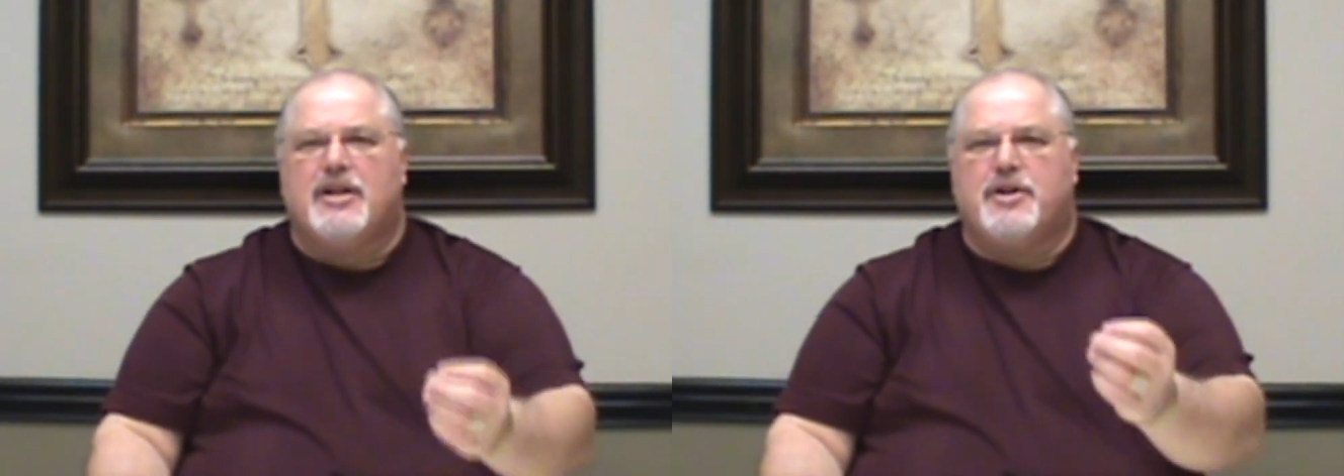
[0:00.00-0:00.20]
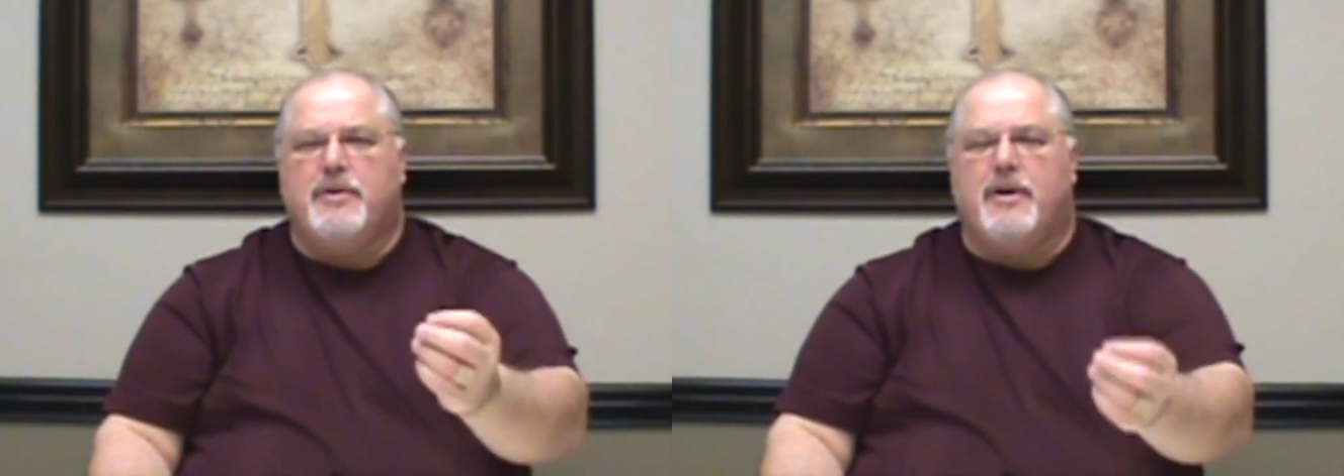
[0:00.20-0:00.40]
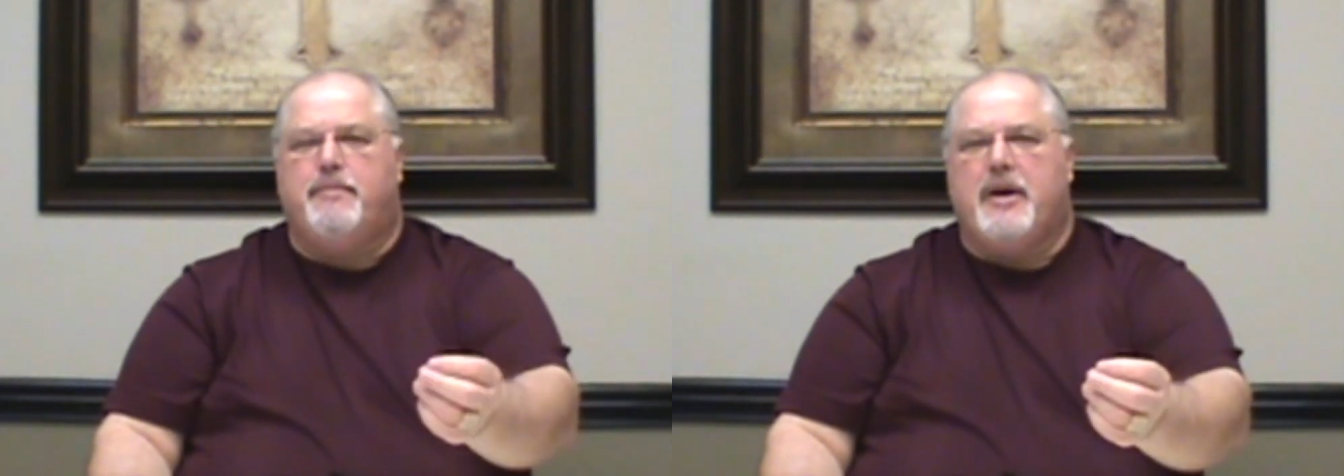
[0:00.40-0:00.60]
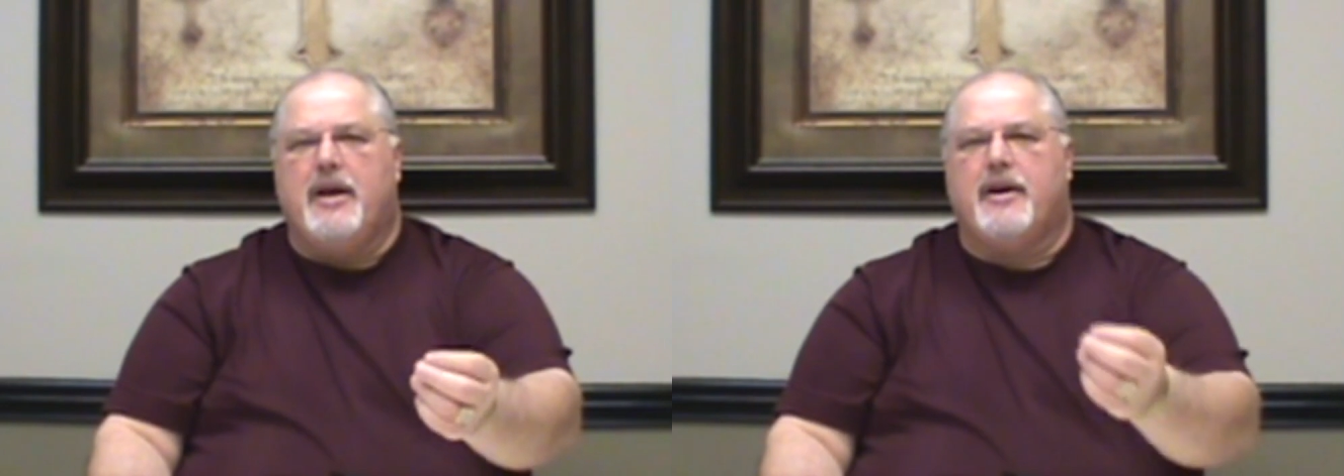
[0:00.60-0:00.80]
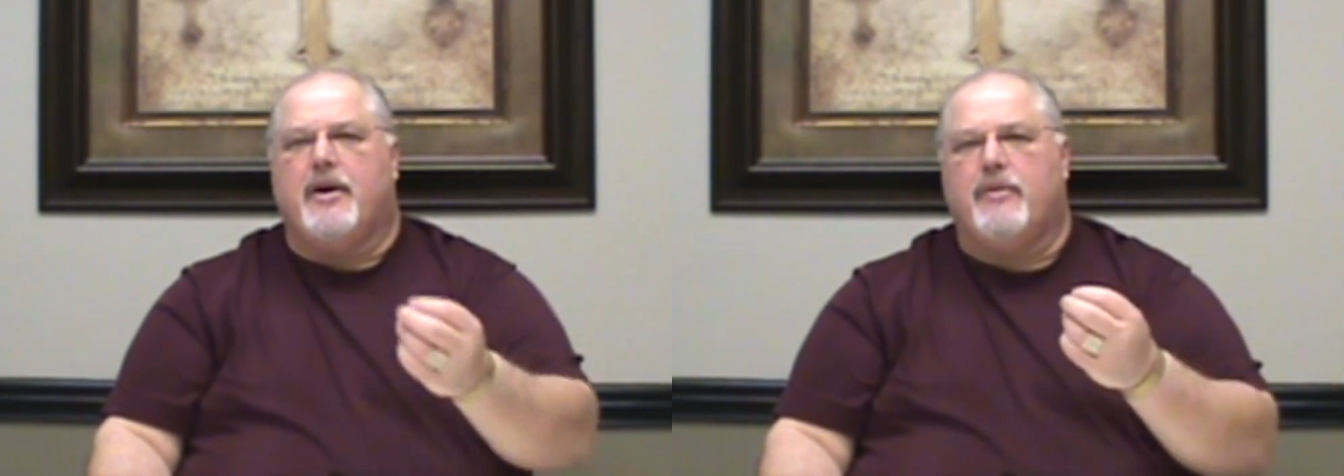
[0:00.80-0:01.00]
to
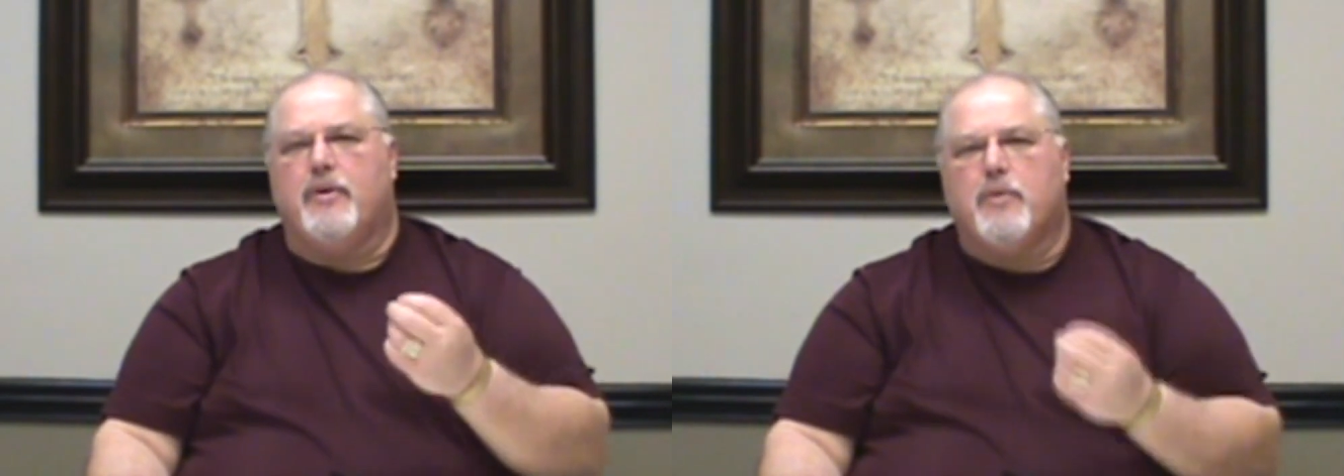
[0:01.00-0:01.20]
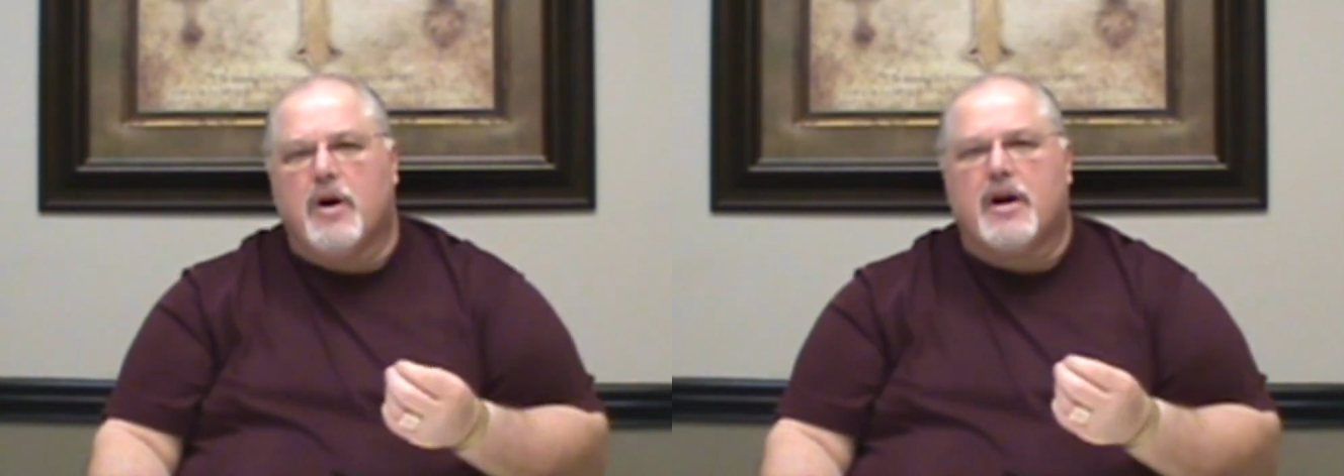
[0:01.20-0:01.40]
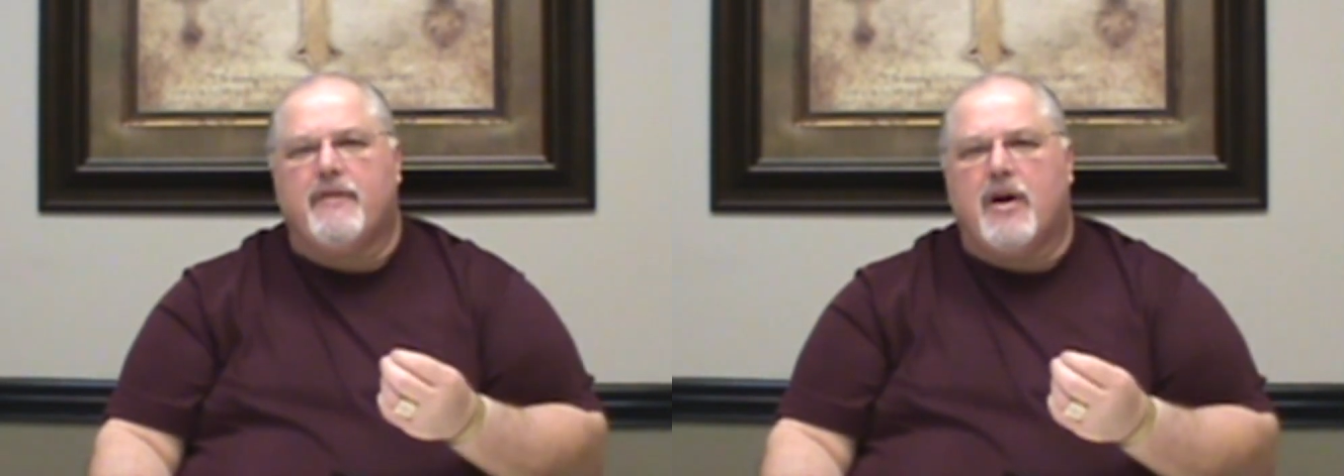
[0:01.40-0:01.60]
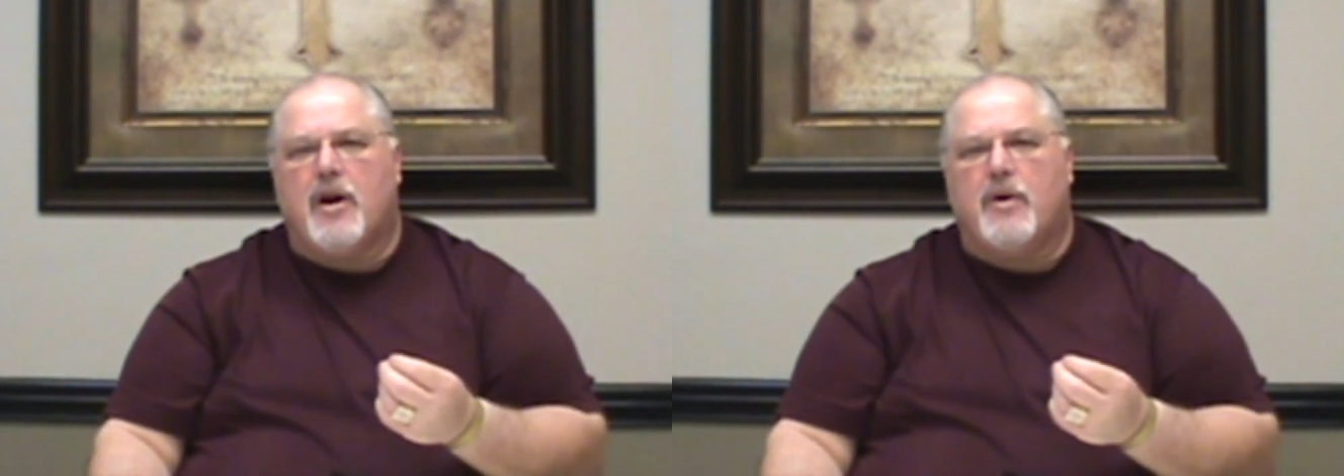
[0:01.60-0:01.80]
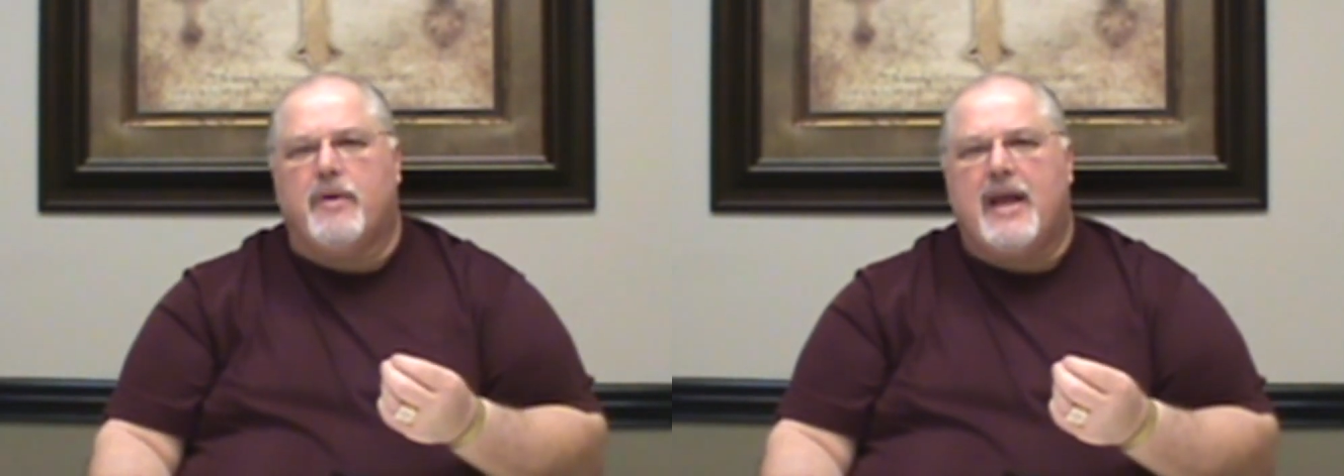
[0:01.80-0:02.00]
depend on the work of our
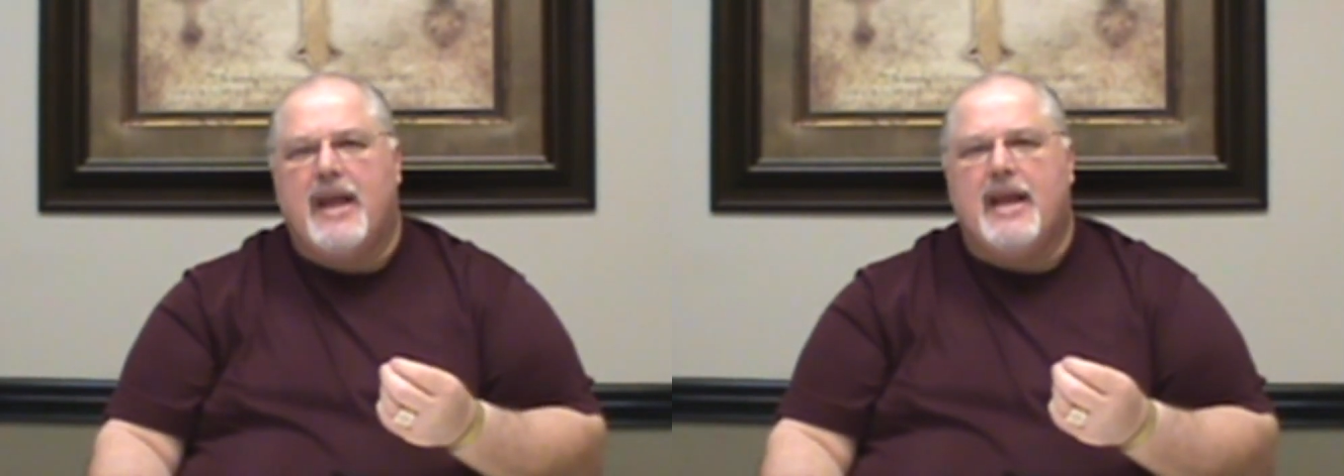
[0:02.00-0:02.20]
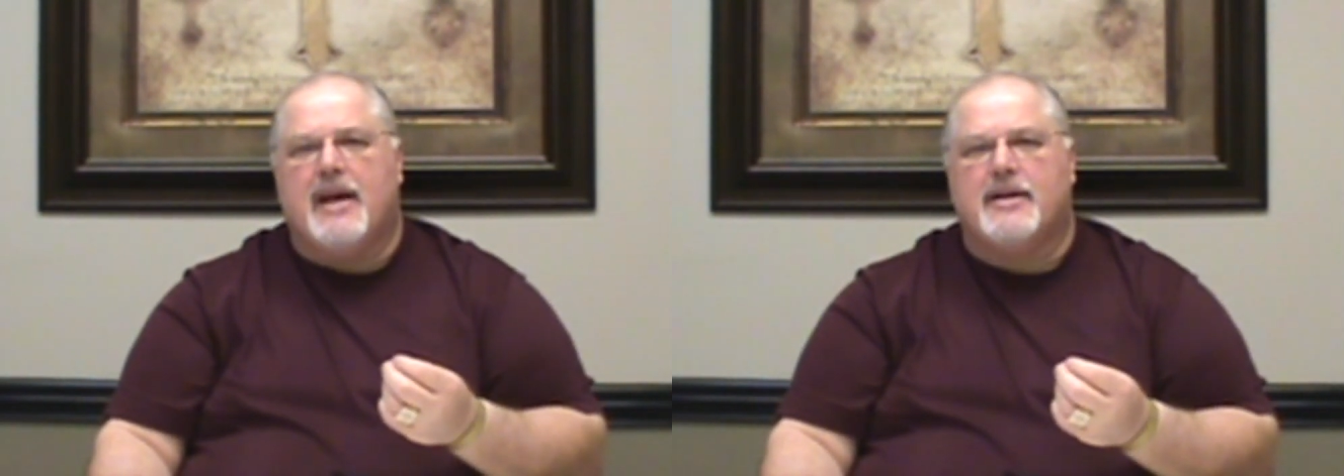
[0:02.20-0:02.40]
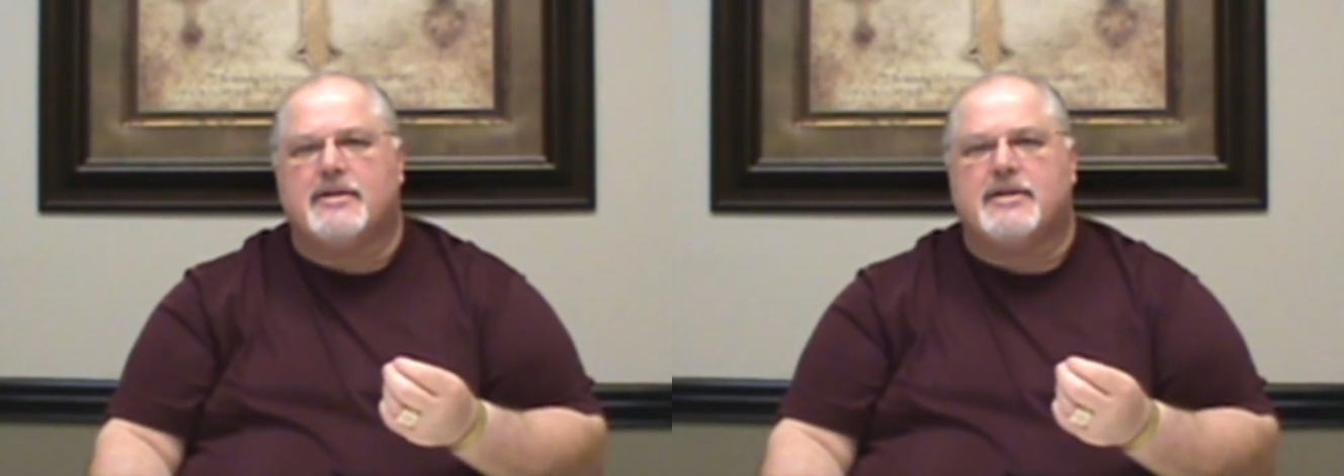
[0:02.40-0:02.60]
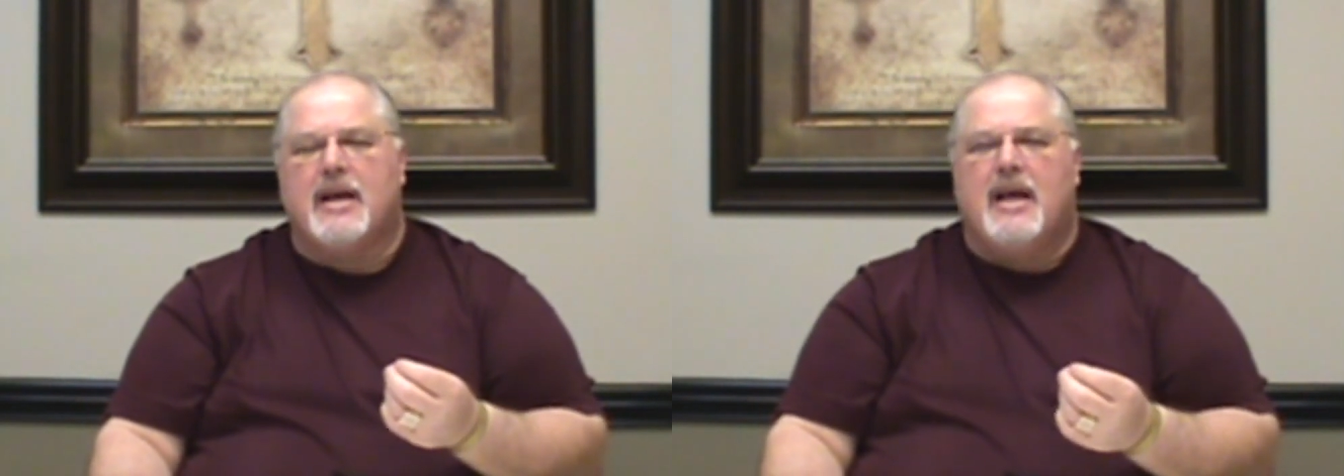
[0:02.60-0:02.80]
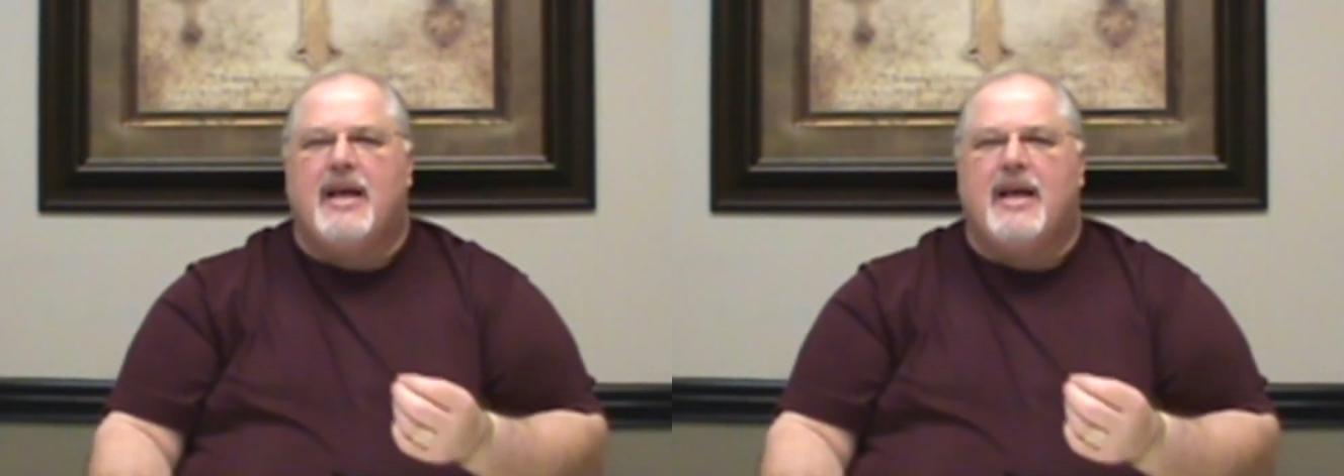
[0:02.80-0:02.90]
own hands